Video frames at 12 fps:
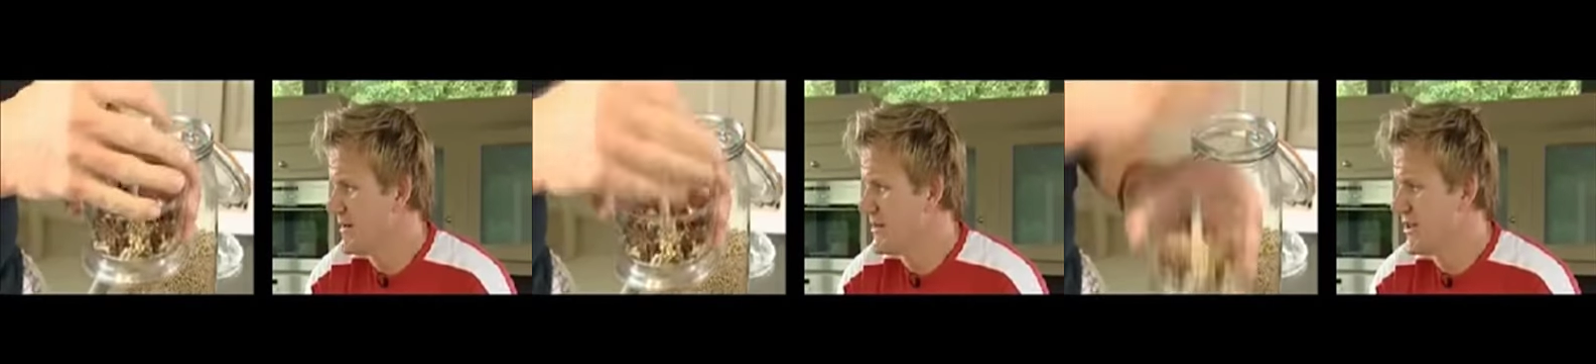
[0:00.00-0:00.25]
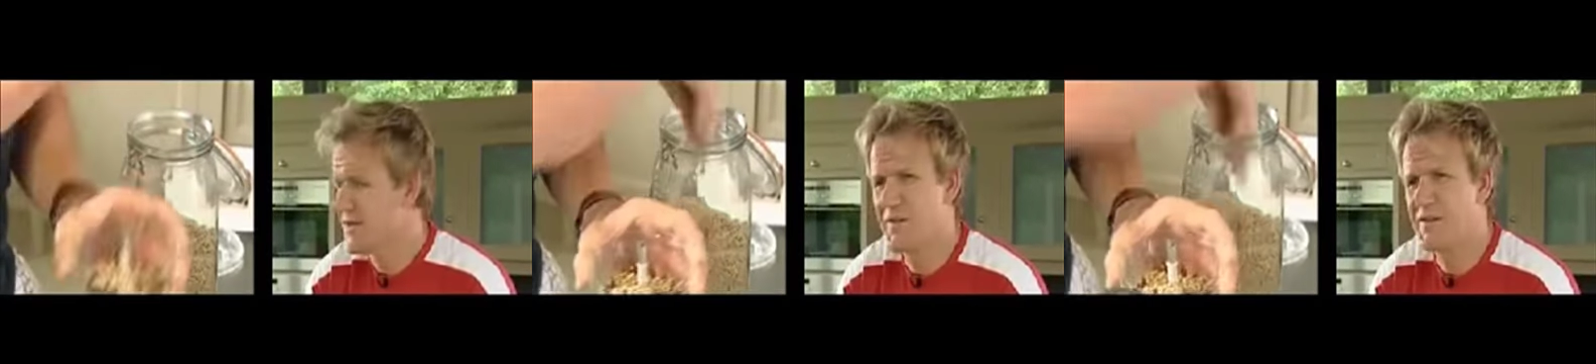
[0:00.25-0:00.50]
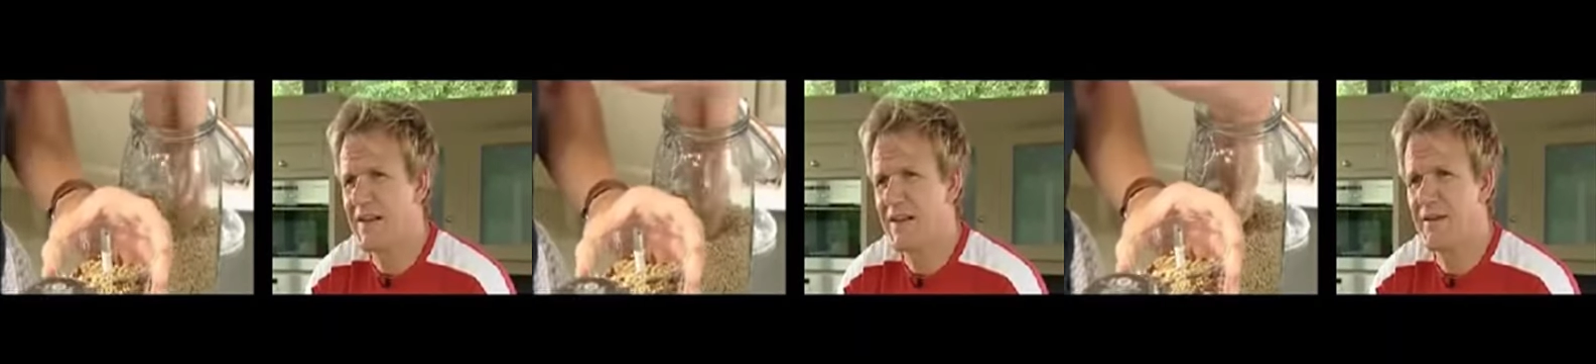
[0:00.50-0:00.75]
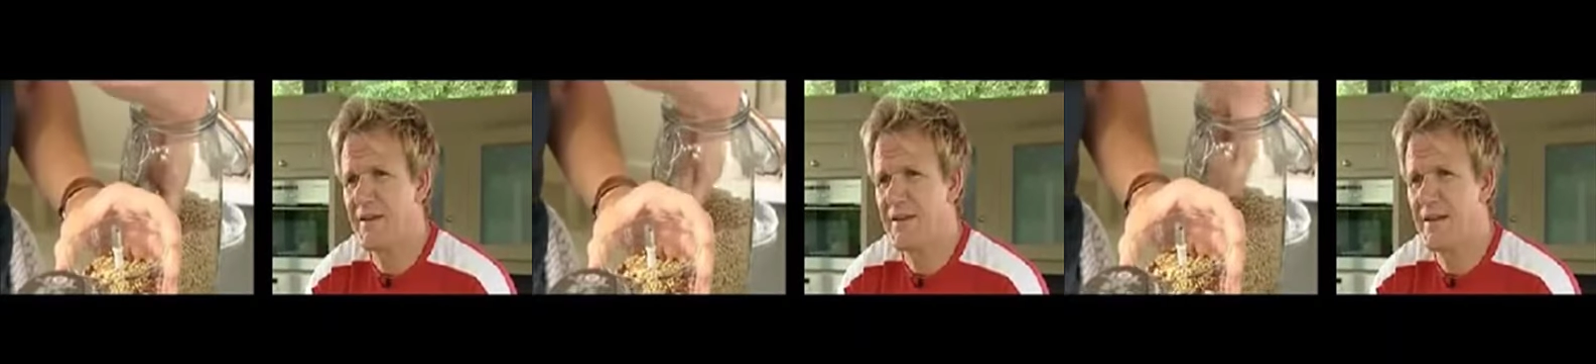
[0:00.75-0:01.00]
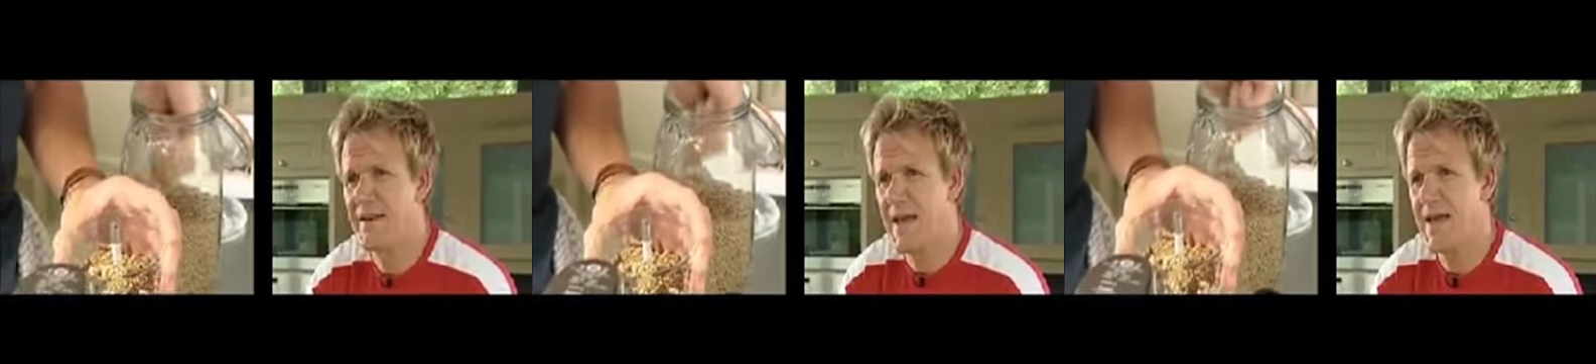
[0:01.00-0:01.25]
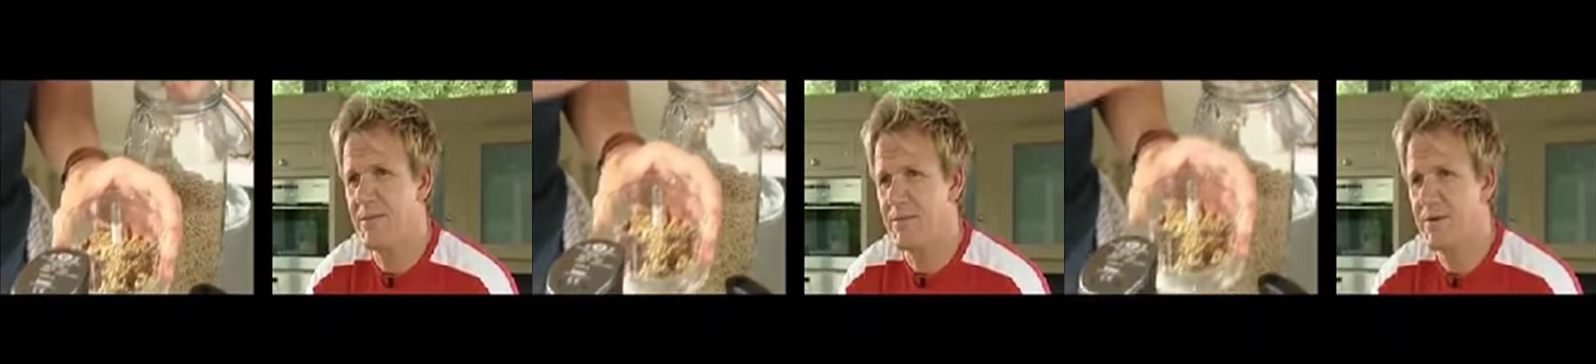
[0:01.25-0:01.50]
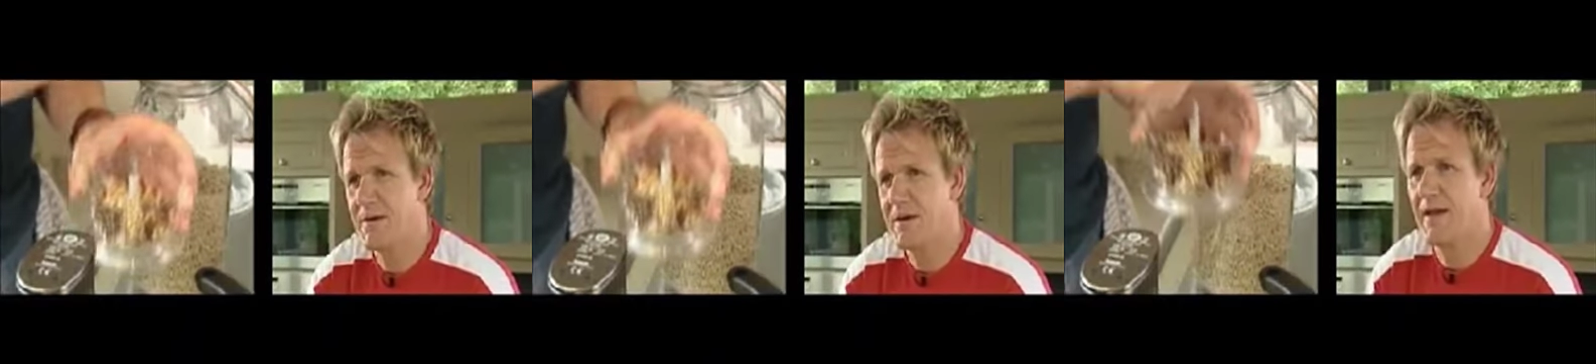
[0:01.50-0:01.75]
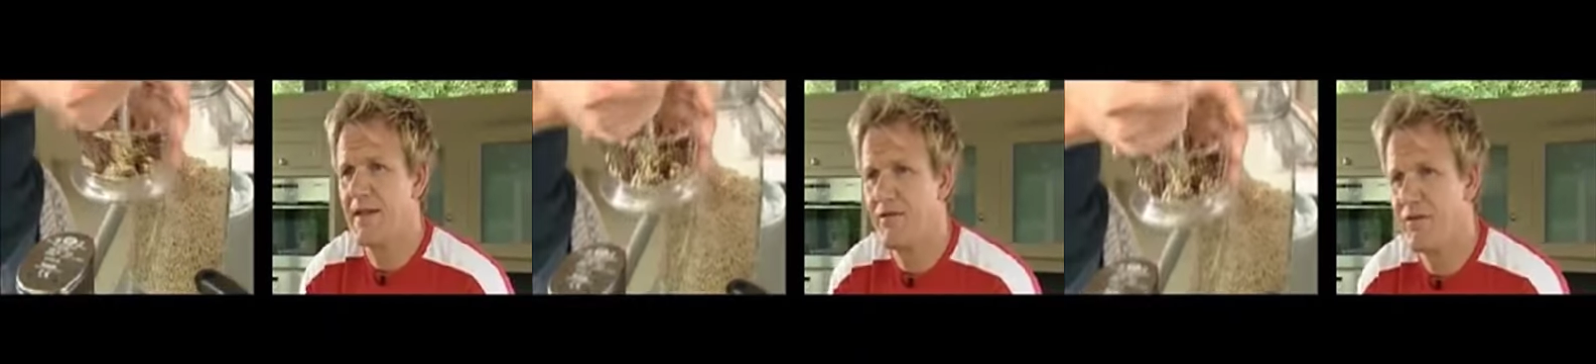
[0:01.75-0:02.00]
just for the sake of getting their name
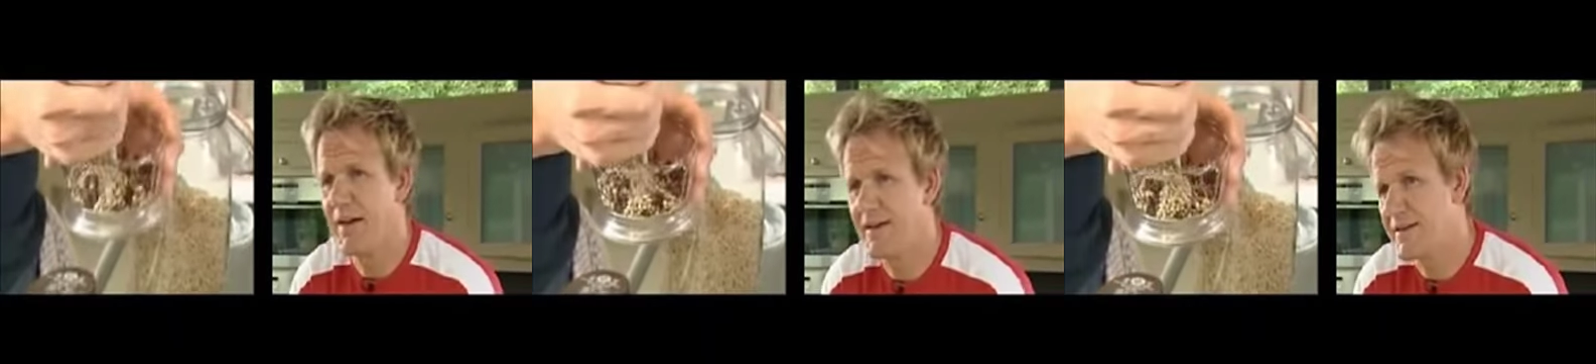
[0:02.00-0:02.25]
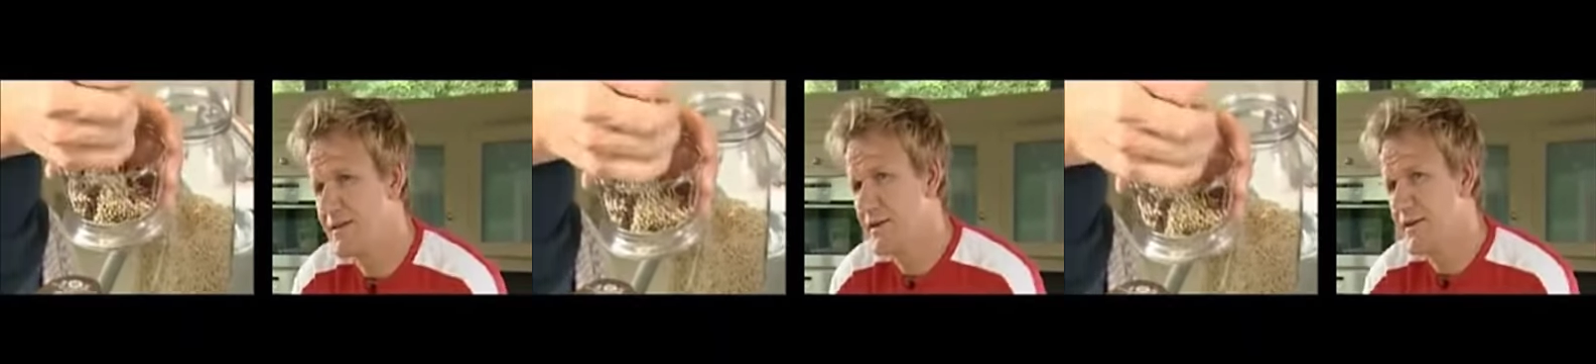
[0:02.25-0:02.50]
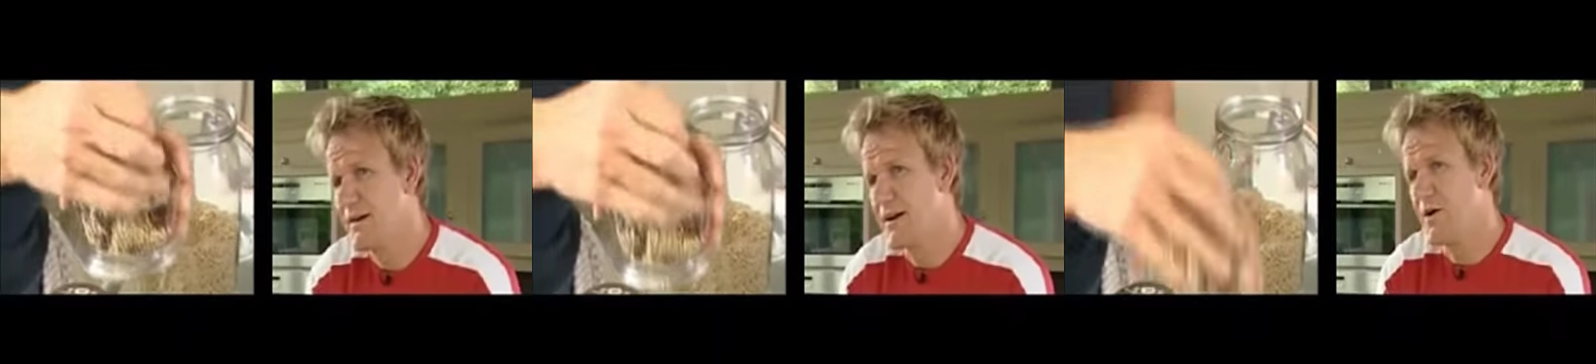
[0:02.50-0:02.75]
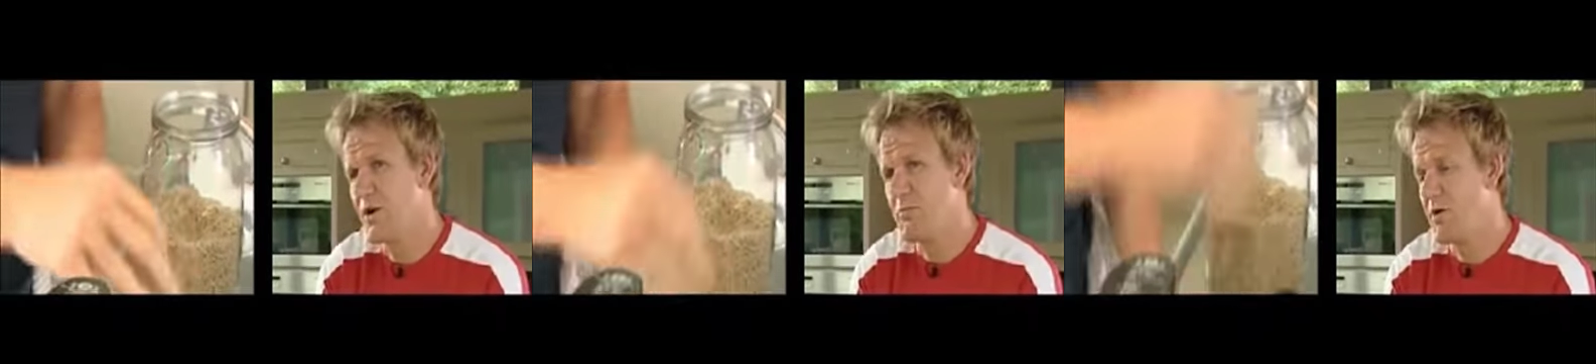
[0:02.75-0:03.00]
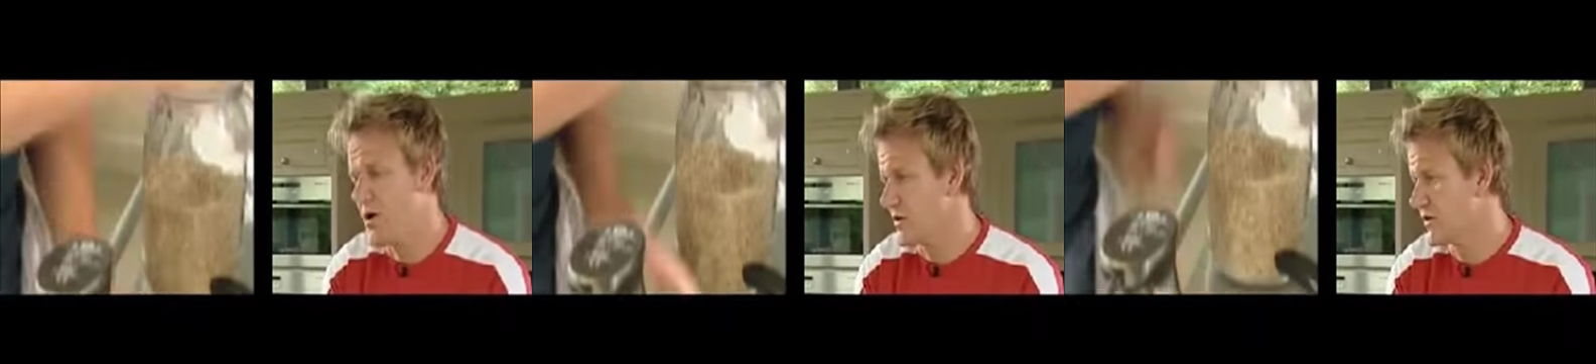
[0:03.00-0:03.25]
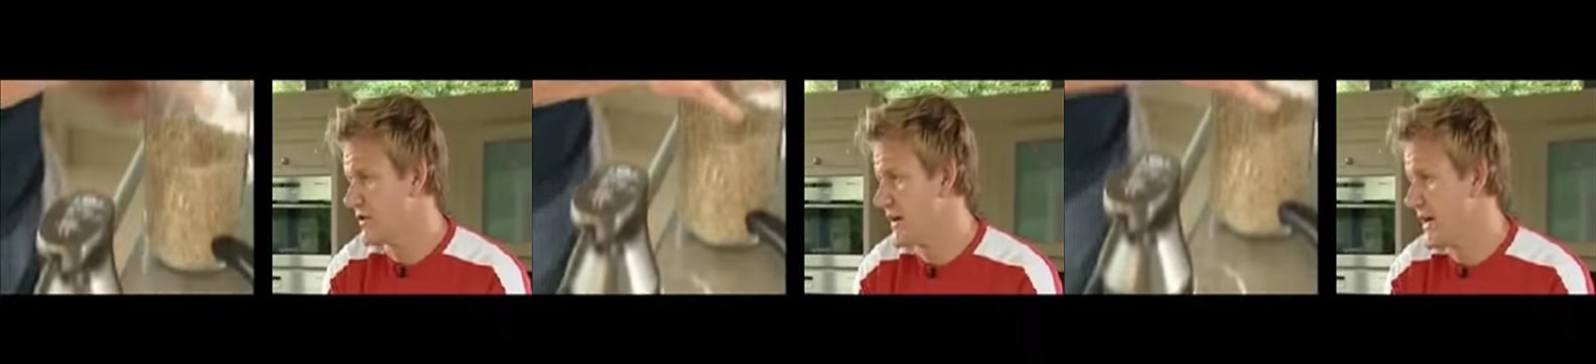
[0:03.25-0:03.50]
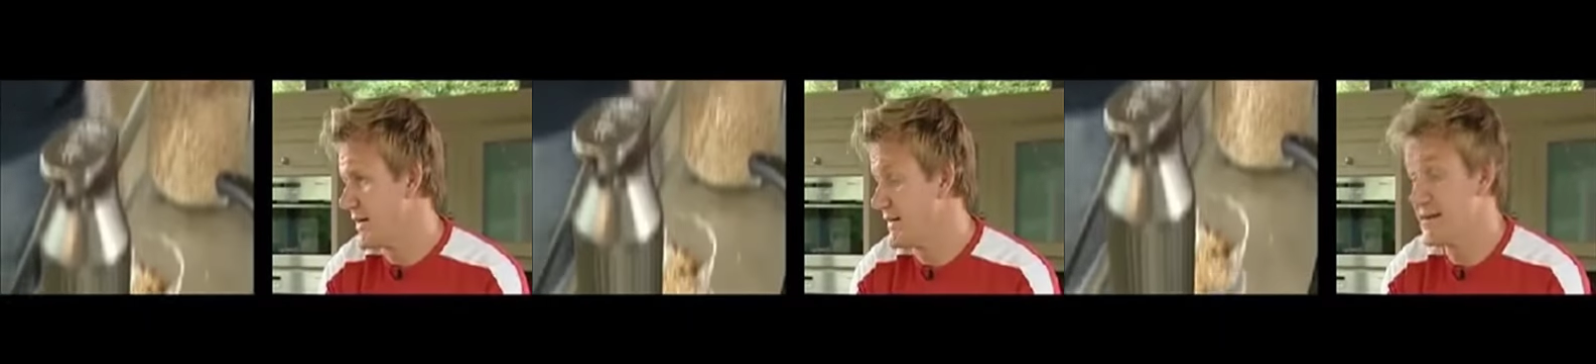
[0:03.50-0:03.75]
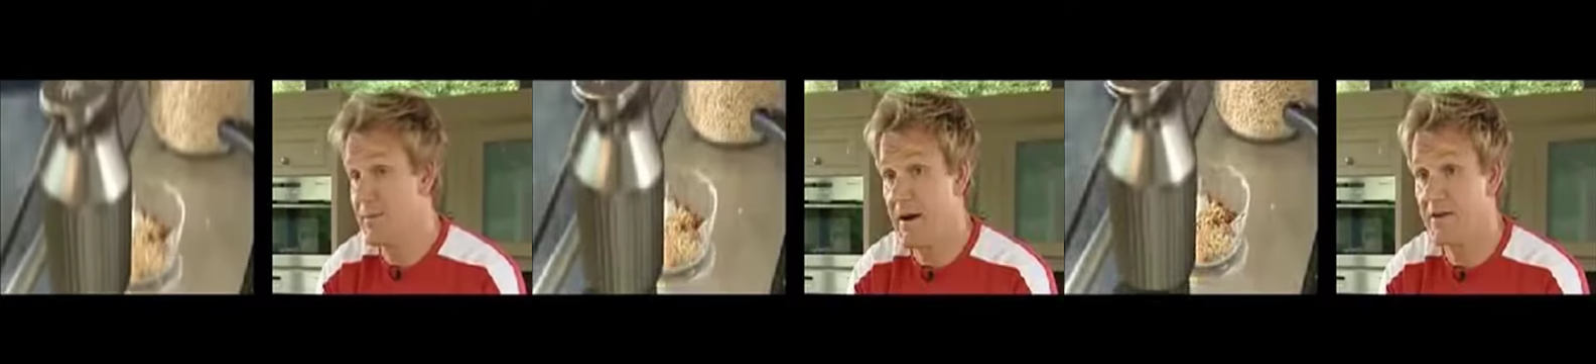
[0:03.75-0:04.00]
and their face on a box. And
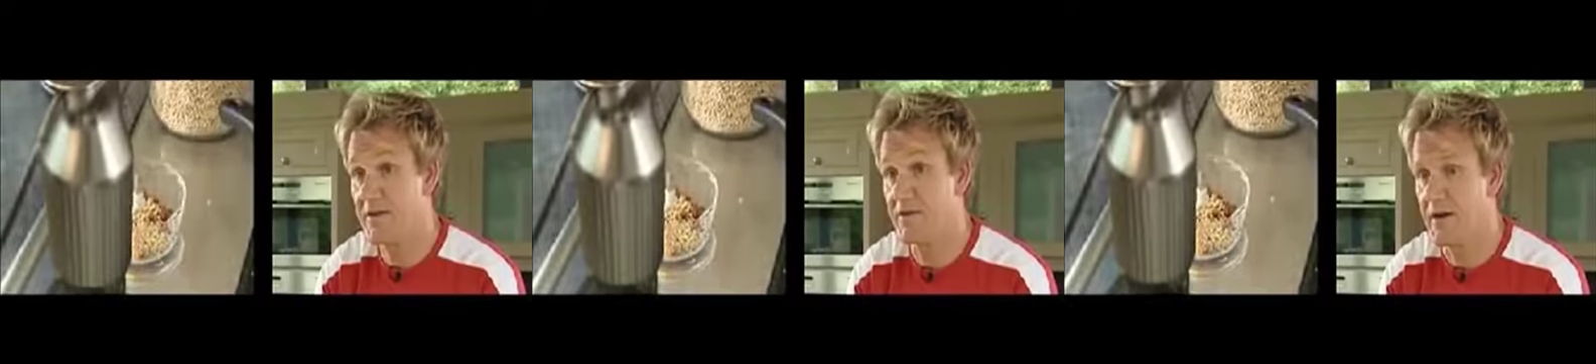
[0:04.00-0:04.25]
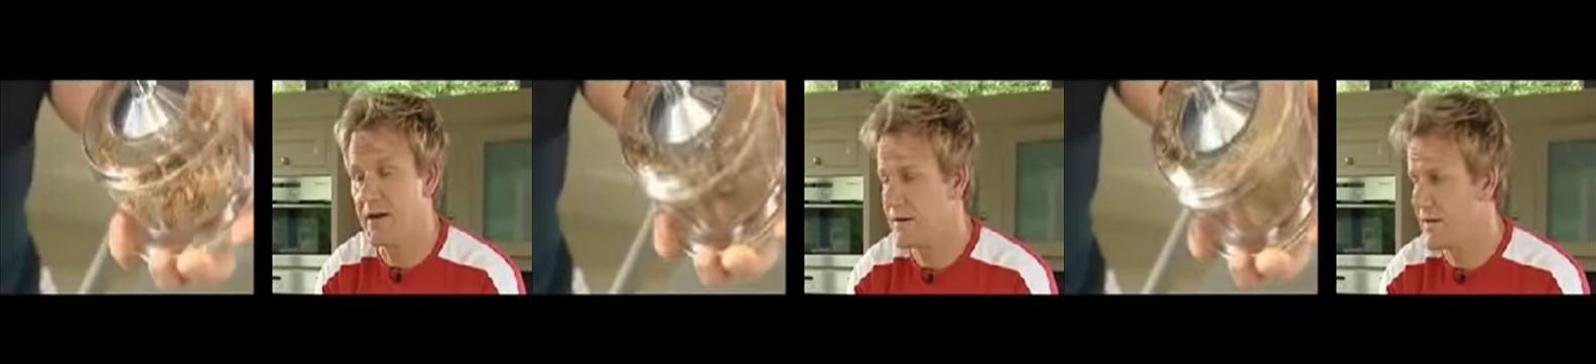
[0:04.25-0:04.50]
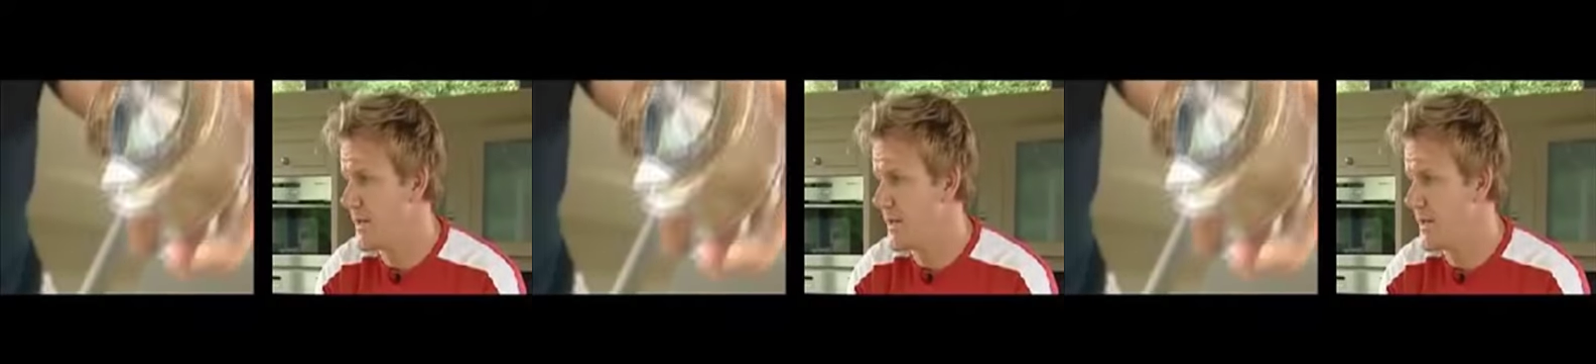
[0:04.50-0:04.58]
it's embarrassing, really.